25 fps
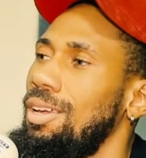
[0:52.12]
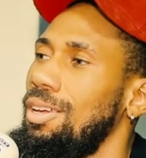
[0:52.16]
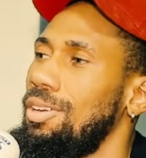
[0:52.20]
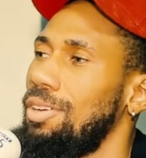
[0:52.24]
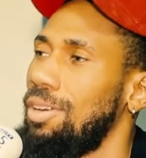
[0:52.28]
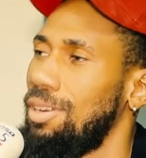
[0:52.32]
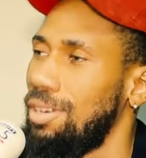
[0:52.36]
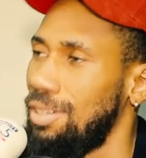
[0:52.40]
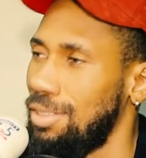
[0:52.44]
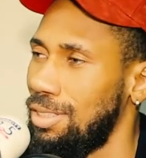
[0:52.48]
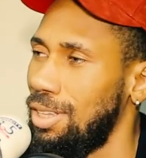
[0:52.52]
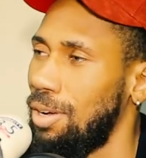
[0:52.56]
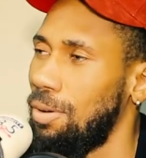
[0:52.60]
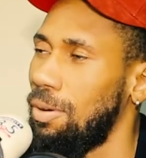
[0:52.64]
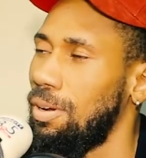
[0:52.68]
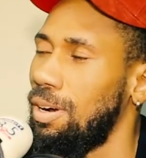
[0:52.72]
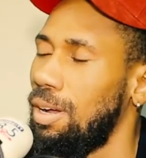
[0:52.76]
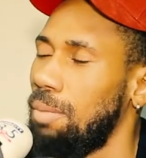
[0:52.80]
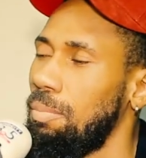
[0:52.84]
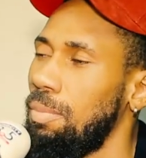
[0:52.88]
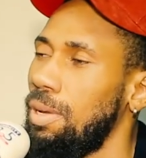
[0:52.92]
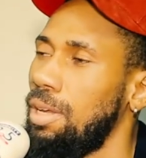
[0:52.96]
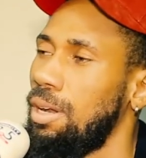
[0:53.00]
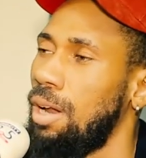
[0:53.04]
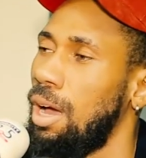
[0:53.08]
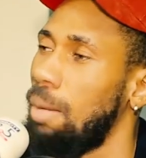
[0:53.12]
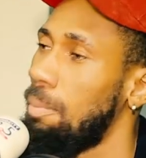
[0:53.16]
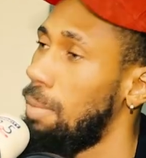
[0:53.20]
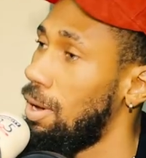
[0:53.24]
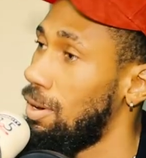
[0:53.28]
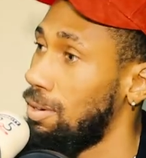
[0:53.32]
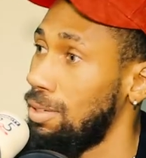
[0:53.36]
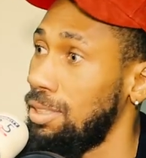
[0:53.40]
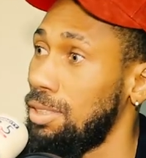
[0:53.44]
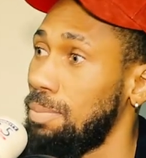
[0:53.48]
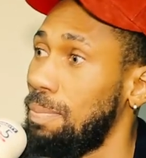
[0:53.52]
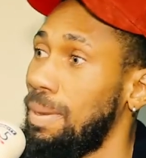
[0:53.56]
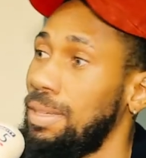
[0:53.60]
You understand what I mean
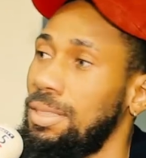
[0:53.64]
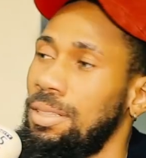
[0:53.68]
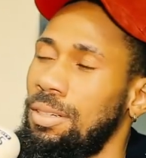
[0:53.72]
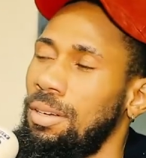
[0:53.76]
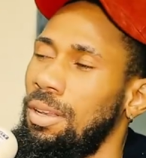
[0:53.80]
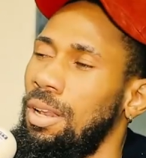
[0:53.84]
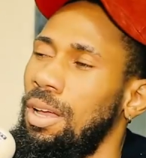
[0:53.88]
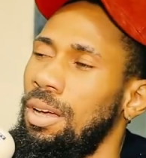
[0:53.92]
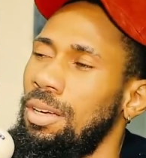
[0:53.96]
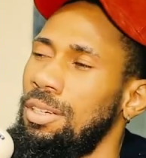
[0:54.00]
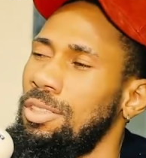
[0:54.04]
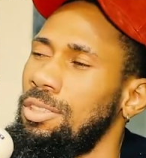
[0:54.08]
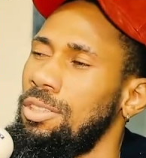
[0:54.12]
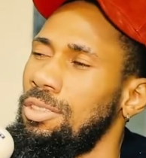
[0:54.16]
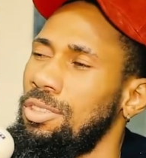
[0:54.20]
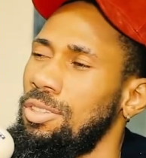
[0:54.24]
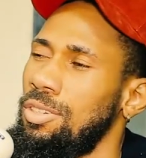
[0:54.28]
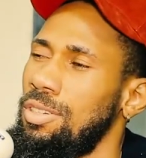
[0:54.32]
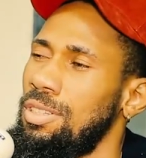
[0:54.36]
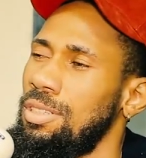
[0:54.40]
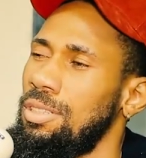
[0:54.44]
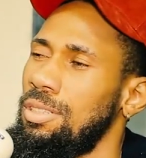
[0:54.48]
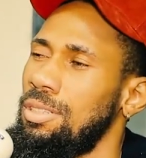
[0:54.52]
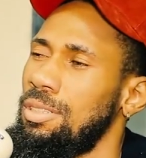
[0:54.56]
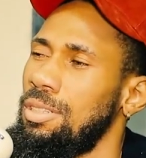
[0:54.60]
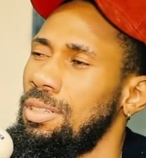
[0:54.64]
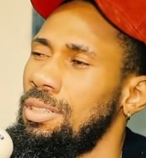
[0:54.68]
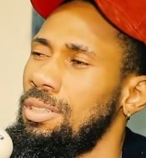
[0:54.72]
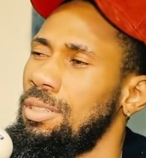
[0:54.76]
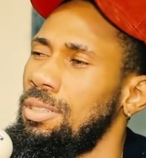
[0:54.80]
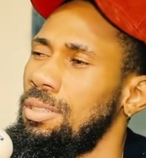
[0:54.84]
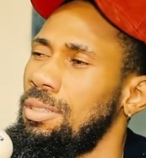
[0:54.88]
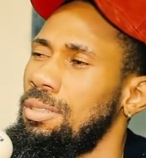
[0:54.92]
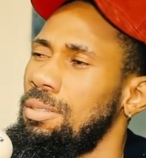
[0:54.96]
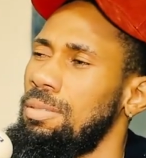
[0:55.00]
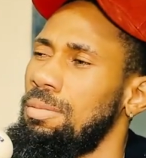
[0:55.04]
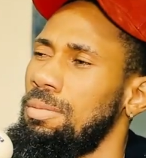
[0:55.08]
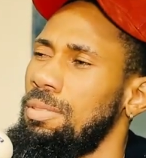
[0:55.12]
about this particular issue? So
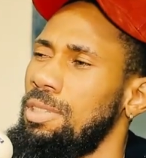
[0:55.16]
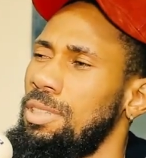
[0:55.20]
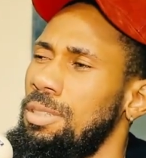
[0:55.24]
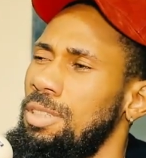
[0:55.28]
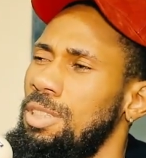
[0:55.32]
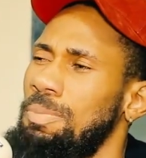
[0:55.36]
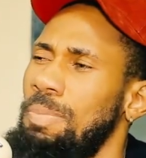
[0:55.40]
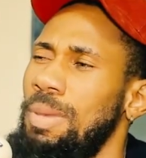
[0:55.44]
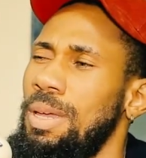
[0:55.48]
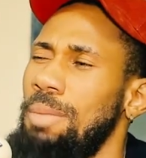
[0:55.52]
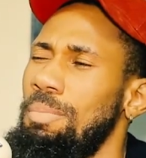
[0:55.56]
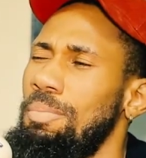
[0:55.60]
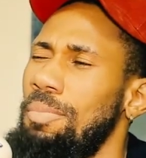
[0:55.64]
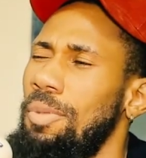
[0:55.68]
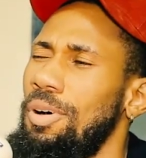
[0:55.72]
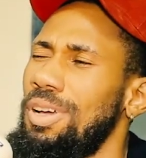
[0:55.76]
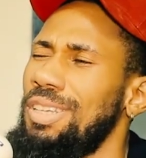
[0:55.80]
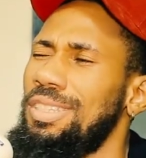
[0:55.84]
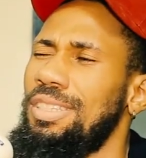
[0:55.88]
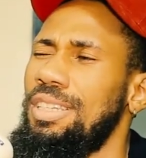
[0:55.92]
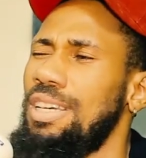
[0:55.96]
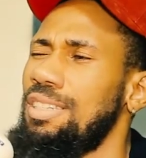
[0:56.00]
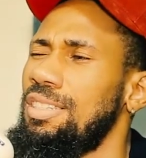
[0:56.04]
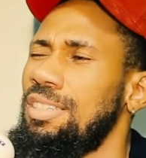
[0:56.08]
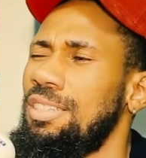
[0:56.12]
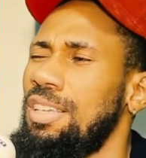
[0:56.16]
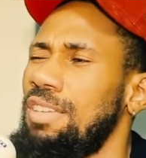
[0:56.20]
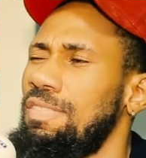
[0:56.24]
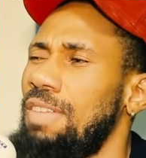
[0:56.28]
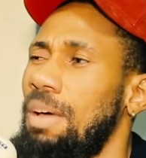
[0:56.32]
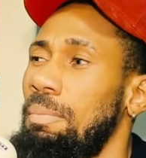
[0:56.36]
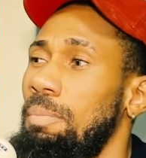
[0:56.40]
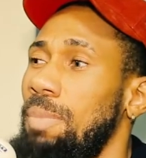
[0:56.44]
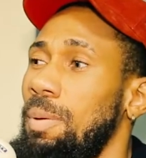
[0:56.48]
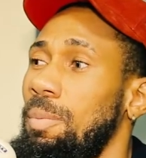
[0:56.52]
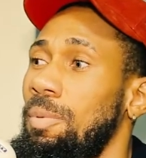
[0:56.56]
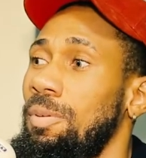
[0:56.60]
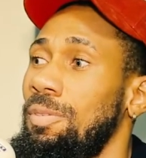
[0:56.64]
it's being more sensitive
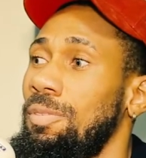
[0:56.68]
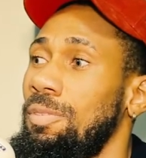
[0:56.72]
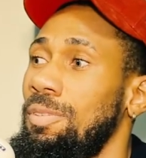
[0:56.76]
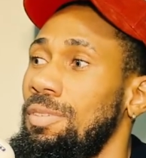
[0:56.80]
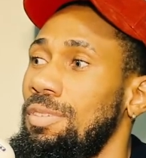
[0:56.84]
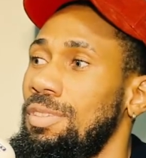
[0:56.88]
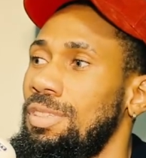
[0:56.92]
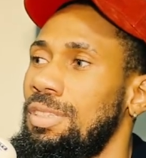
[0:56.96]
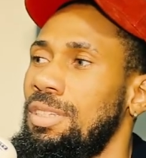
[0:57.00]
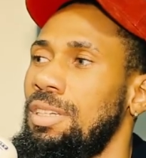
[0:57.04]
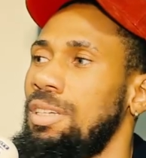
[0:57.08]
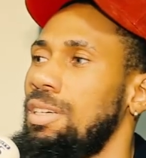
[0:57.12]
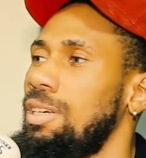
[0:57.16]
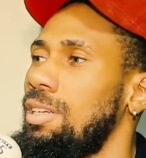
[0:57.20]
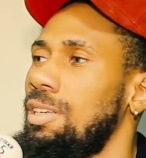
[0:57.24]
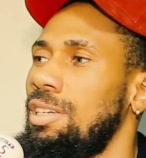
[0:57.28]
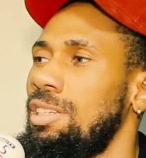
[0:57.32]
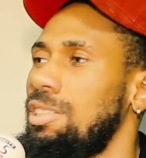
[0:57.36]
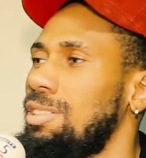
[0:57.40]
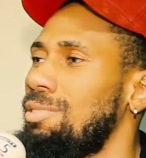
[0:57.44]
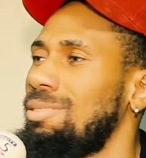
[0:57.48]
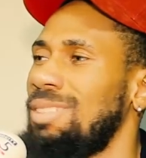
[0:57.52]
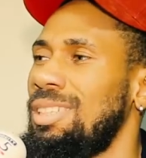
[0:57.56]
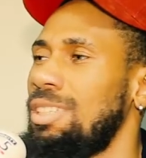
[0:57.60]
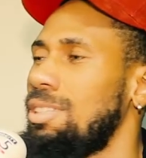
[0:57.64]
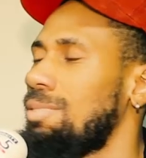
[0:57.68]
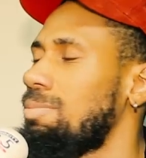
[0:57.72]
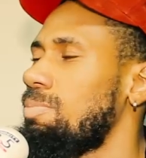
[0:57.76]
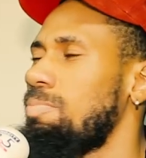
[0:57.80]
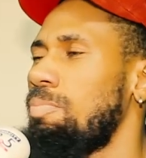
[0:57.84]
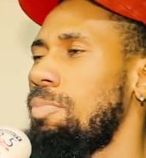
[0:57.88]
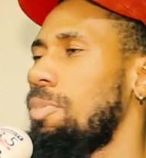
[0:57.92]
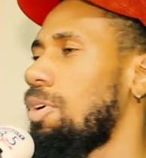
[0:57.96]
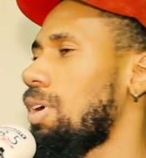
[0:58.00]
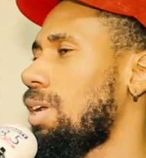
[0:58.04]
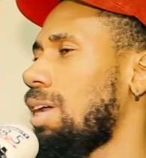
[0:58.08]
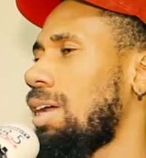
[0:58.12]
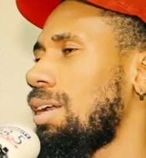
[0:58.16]
than people see it. It's
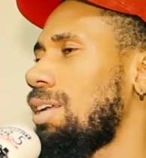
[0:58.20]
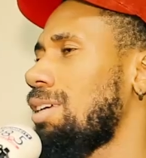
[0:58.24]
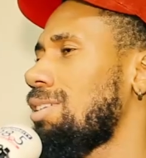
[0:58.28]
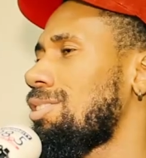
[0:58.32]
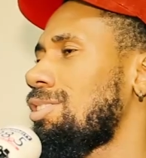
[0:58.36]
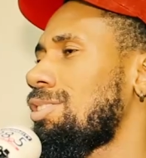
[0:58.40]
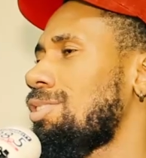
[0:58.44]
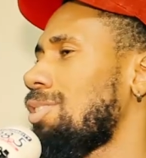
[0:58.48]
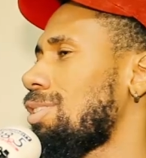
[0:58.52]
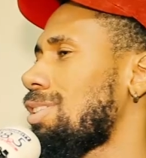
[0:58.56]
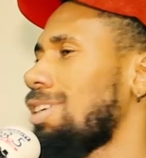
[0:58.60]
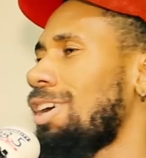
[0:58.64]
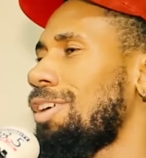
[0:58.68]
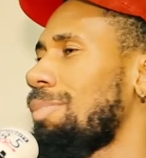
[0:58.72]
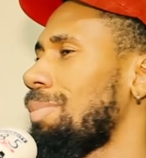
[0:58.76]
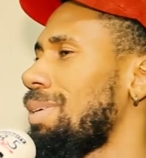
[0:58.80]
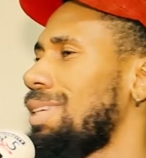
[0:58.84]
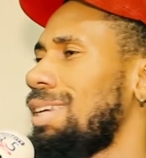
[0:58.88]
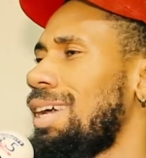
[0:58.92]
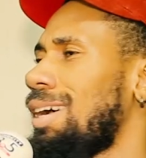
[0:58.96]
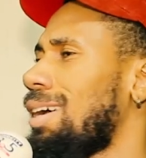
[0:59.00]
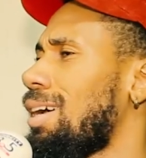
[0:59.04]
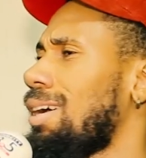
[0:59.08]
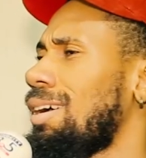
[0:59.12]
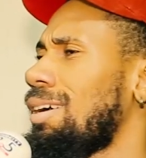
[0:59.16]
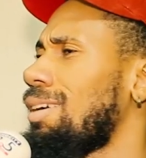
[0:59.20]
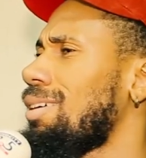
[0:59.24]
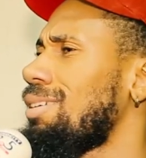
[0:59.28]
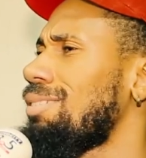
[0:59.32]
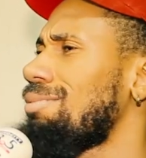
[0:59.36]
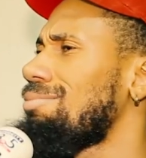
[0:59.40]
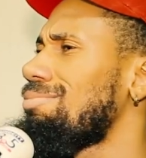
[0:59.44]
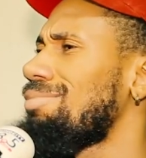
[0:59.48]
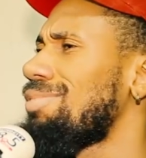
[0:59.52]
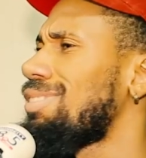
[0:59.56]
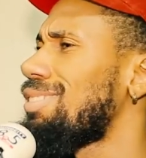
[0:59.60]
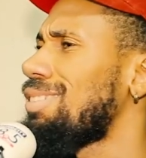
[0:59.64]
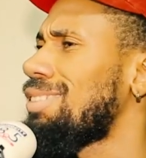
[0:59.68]
more than a social media
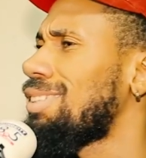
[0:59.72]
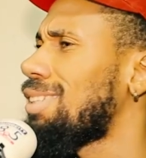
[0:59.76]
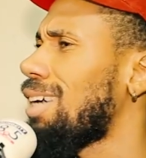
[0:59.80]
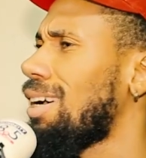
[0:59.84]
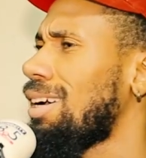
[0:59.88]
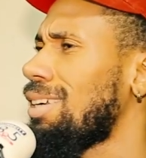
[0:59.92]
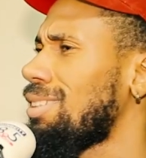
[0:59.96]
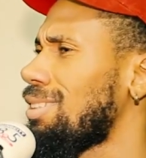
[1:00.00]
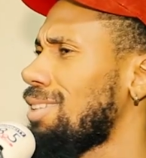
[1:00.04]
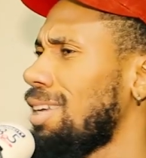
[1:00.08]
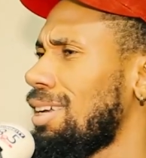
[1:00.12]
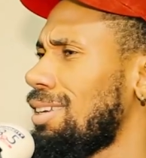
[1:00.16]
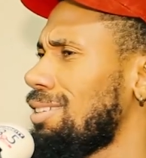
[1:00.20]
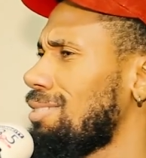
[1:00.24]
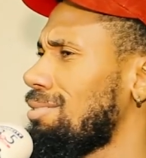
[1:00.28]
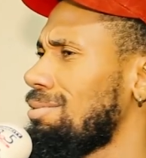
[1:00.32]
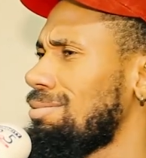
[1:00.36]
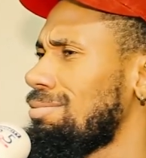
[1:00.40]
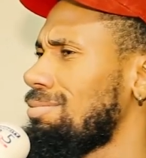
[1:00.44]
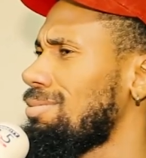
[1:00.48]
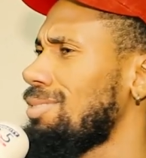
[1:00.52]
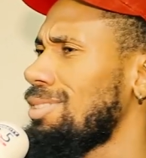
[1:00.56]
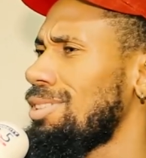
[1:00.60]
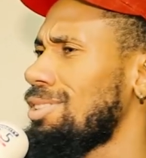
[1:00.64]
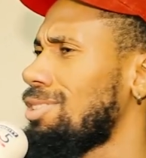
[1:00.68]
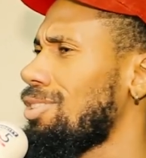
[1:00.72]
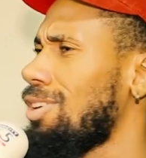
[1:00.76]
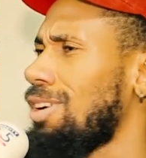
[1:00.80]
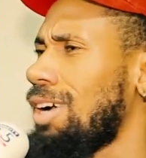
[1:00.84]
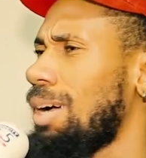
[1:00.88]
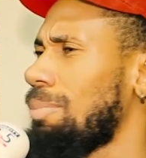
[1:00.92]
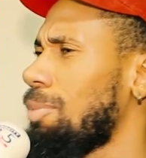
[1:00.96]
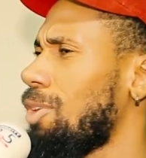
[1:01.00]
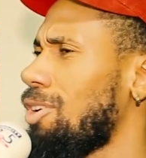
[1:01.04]
chant and talk.